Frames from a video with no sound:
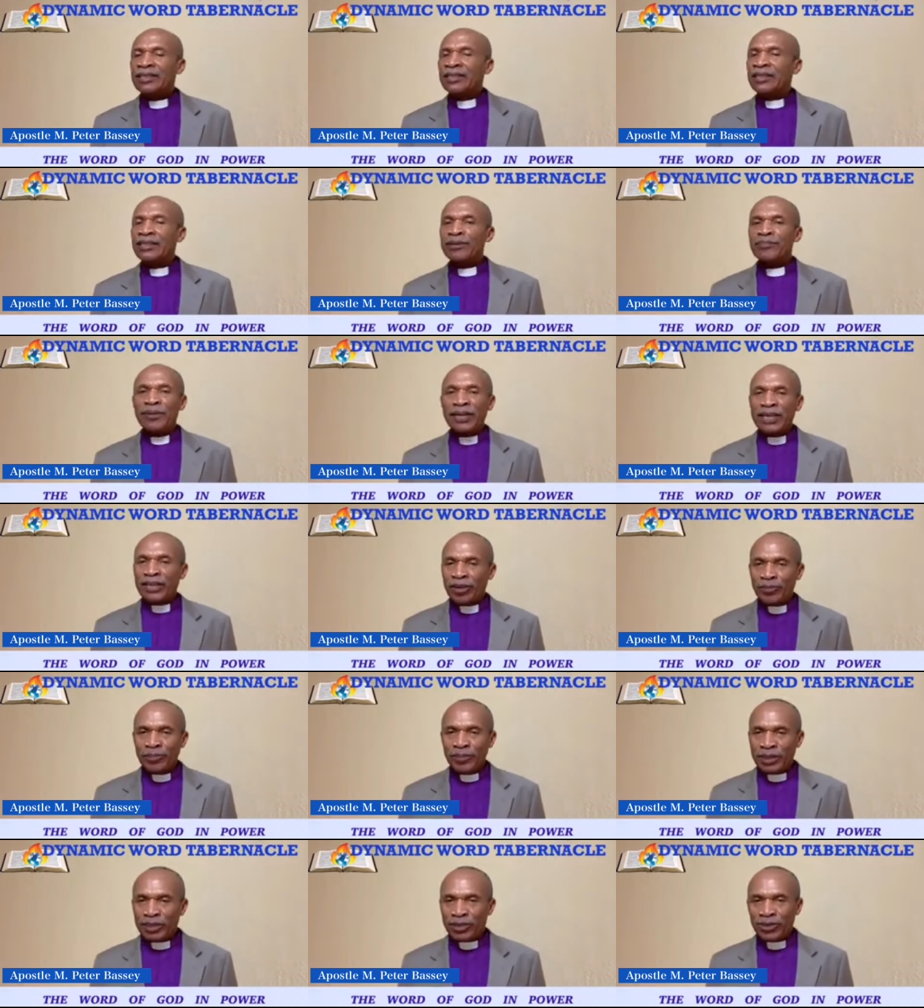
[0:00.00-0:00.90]
It may
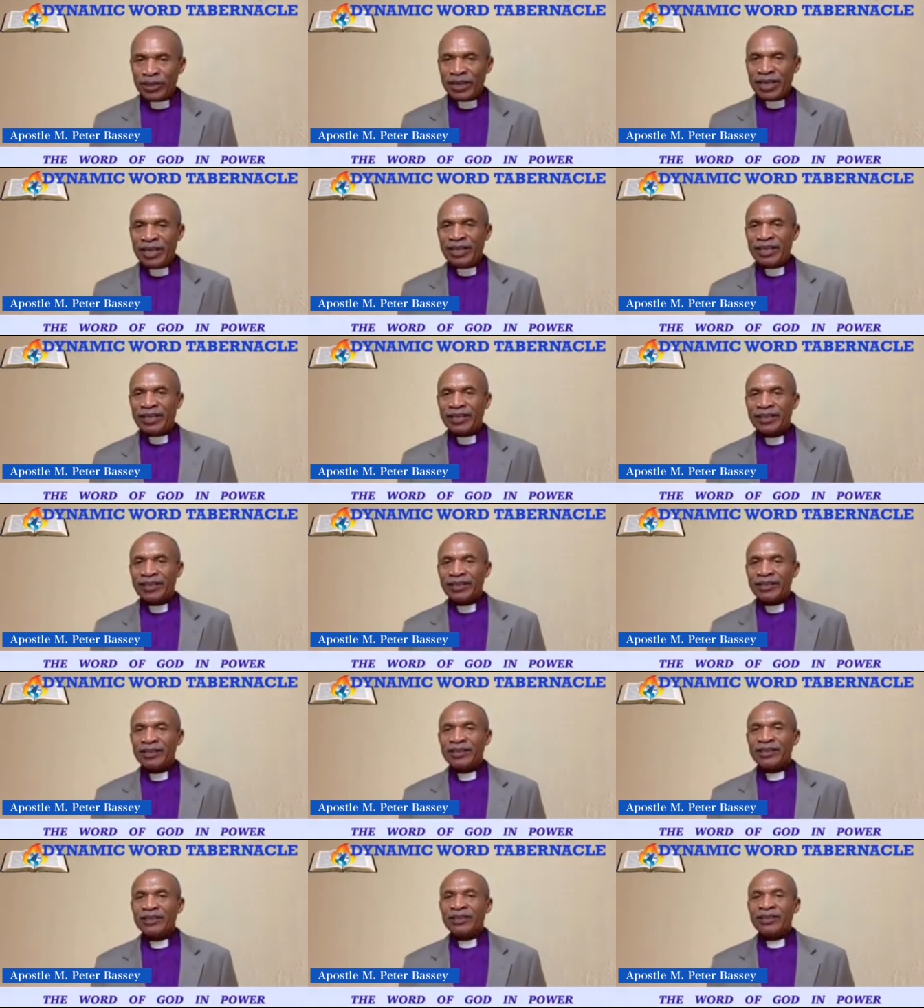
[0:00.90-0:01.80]
not be today.
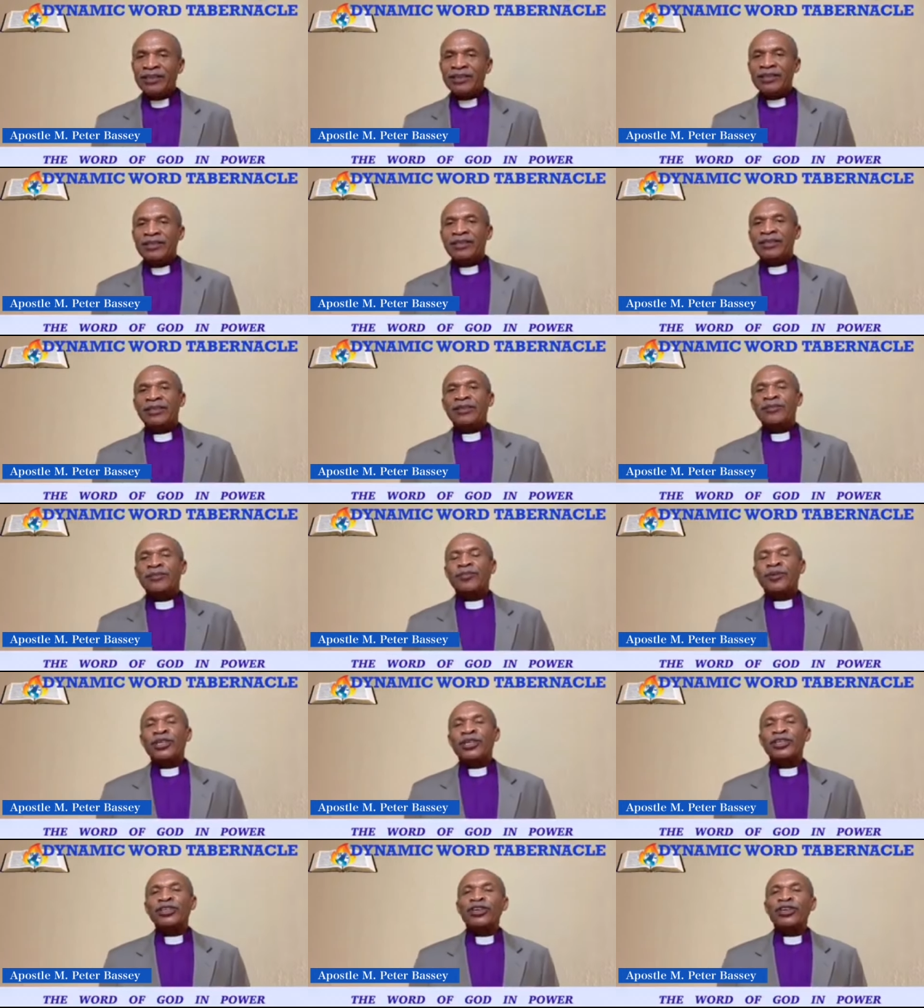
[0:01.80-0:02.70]

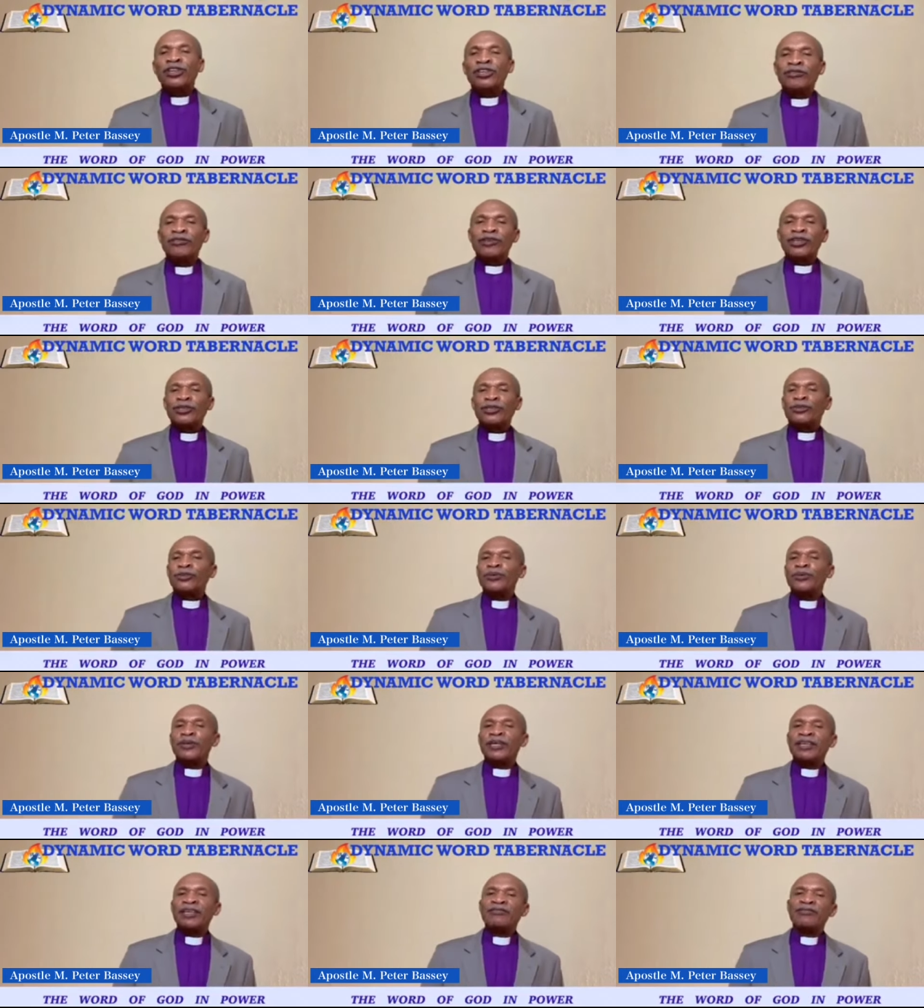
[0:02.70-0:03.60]
But in all of us, we
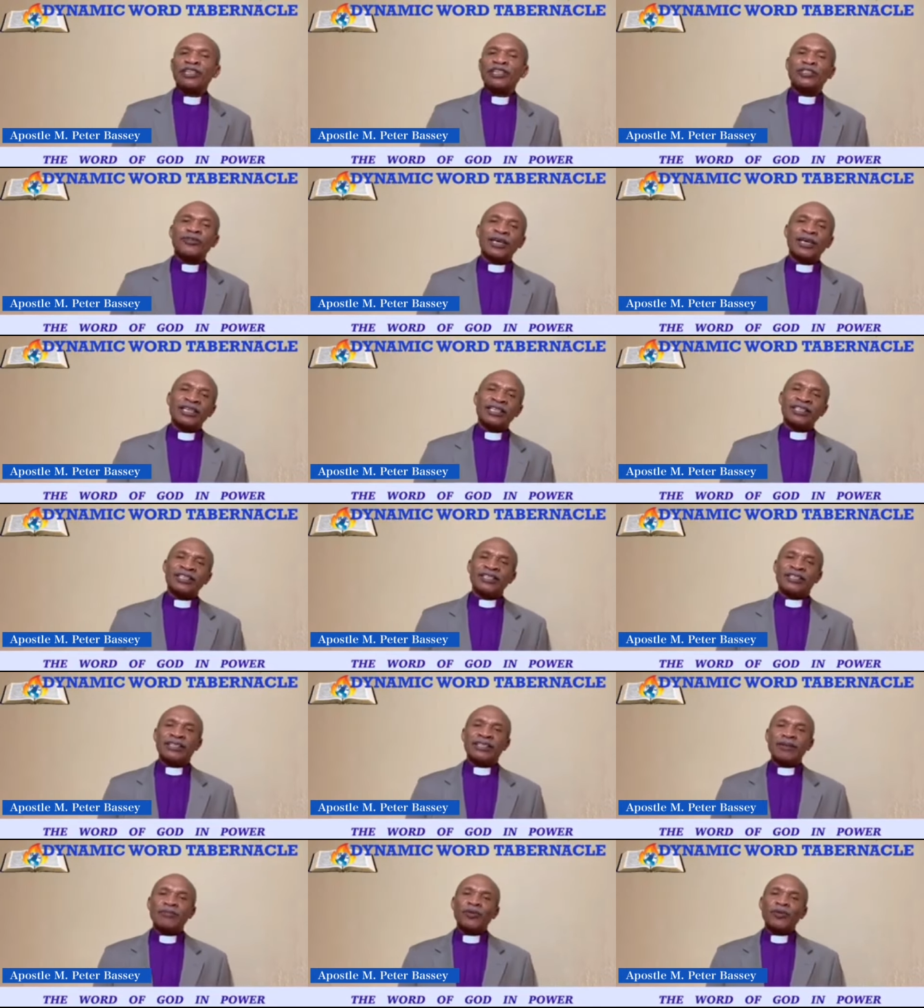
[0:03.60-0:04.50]
behave virtually in the
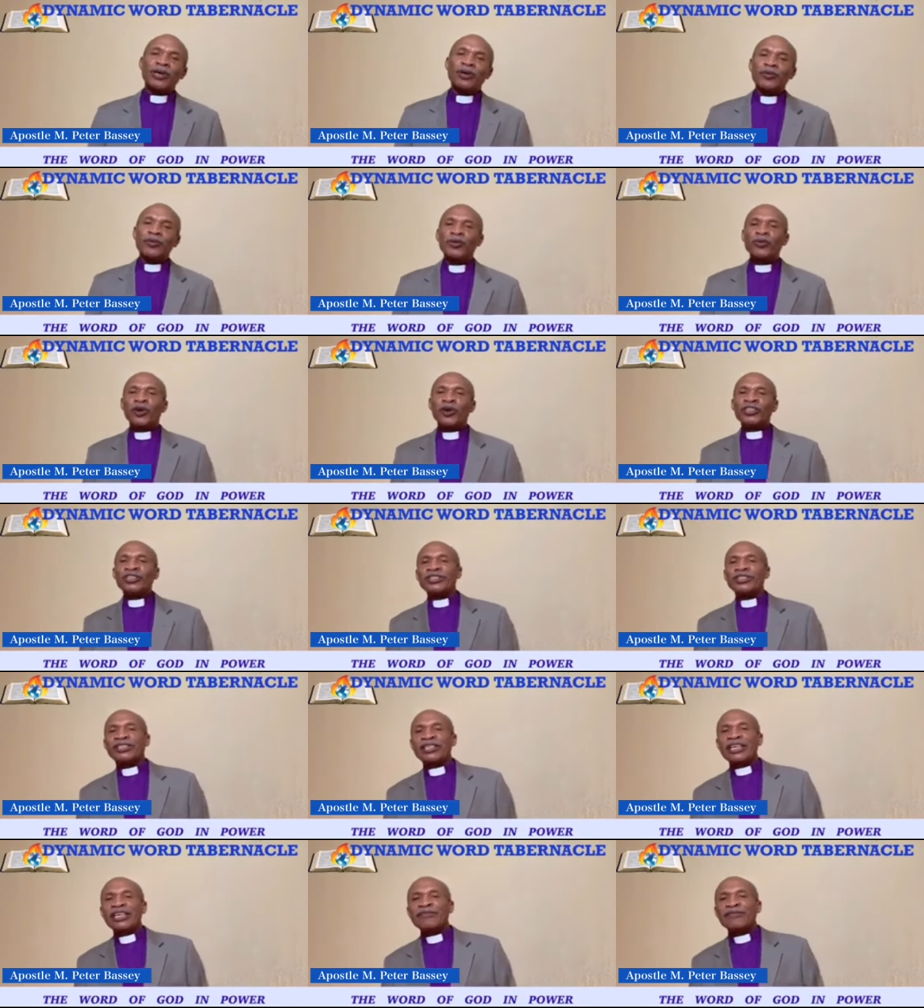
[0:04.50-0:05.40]
same way. We
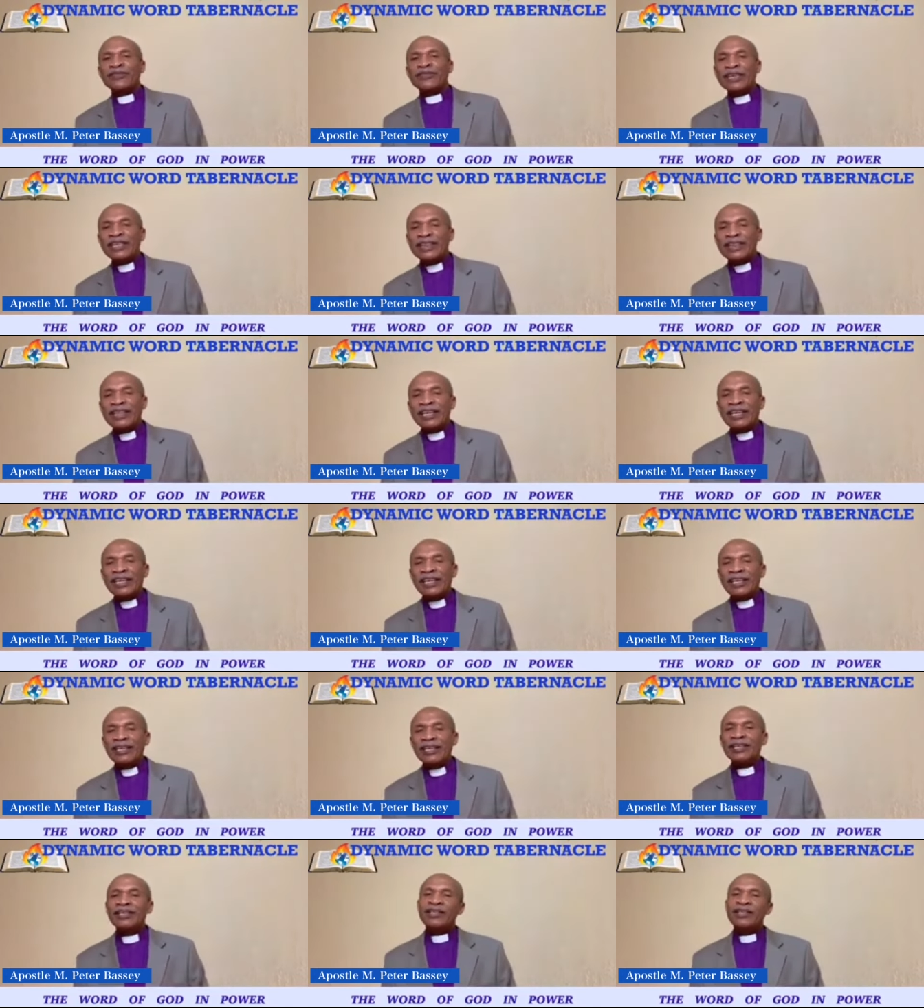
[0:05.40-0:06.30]
want
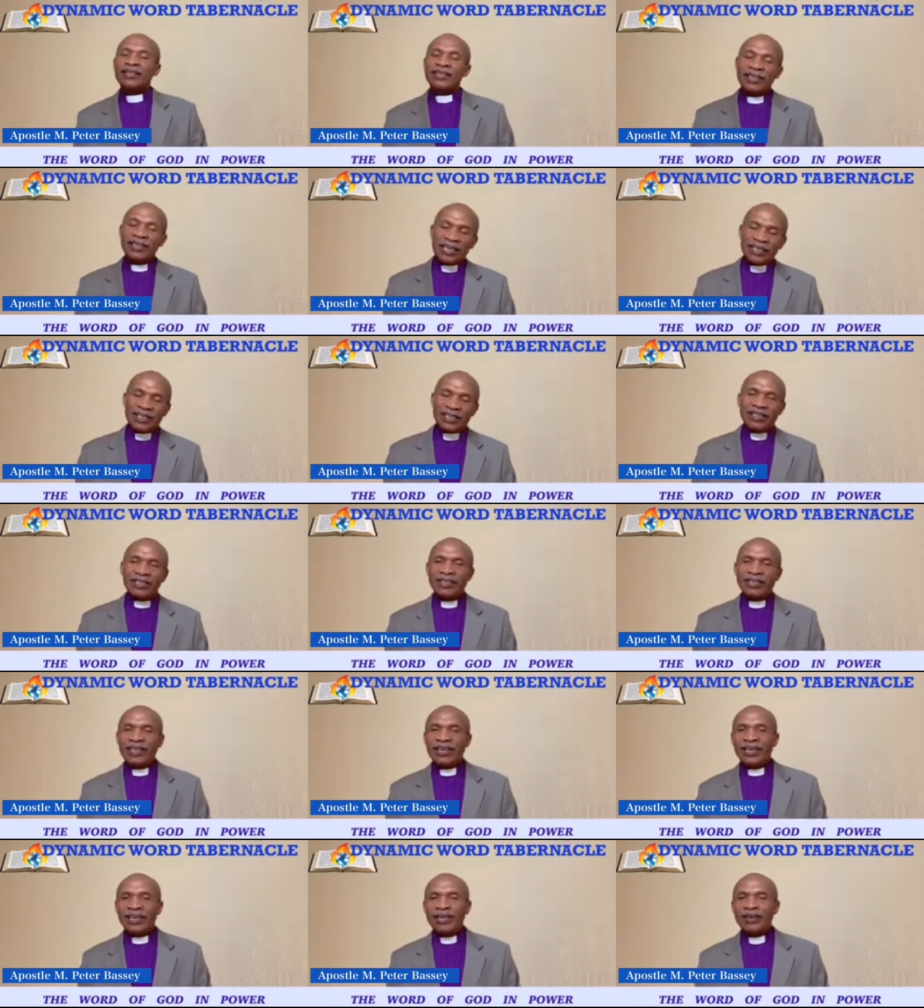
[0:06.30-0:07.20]
everything
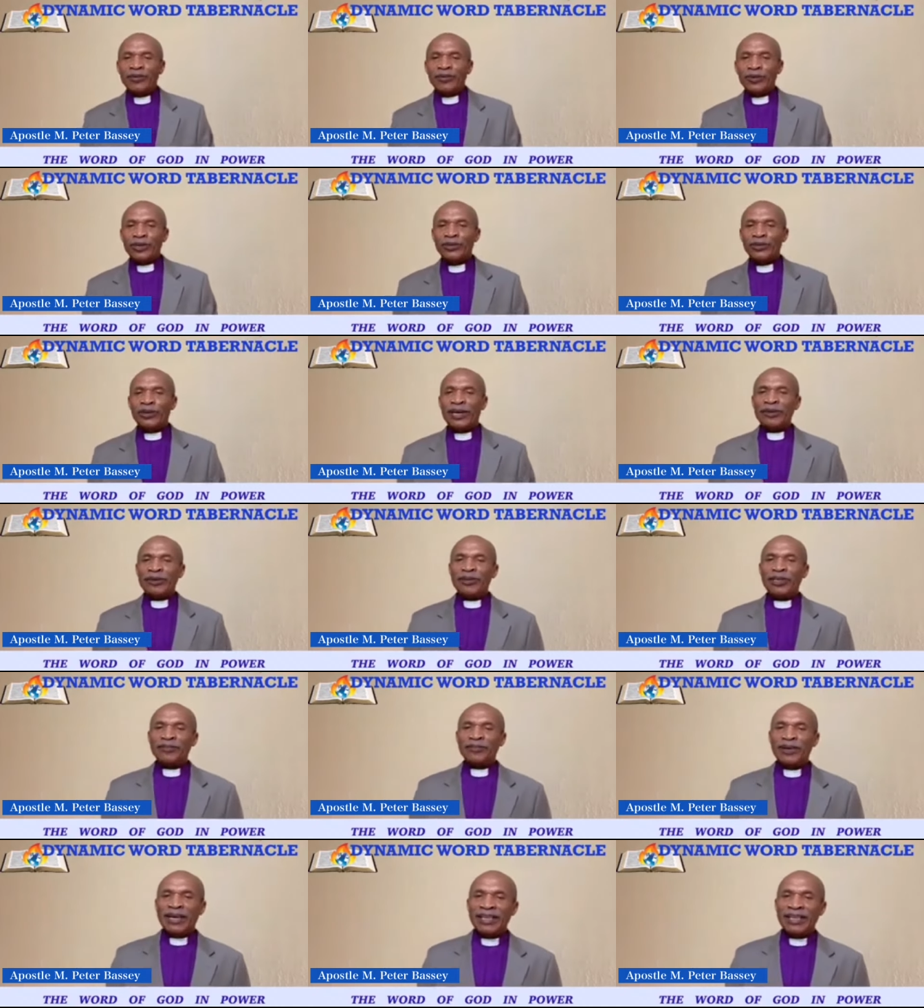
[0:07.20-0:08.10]
yesterday. What do I
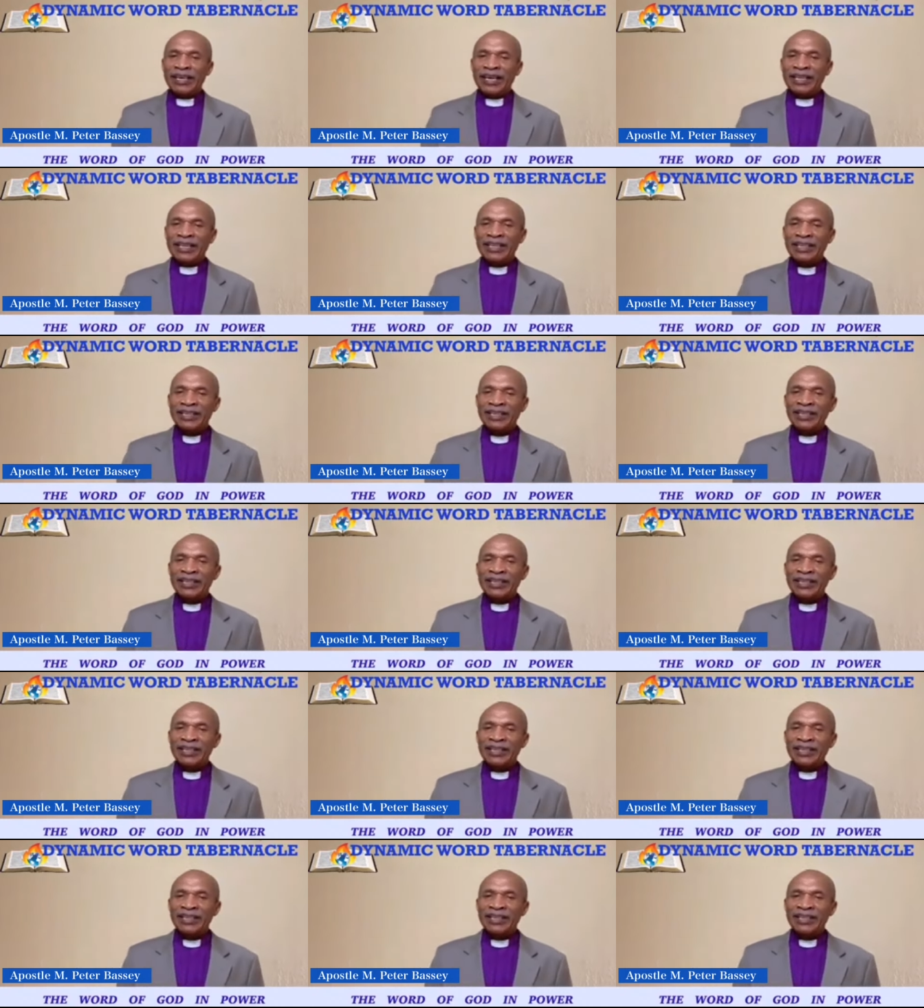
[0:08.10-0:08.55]
mean by that?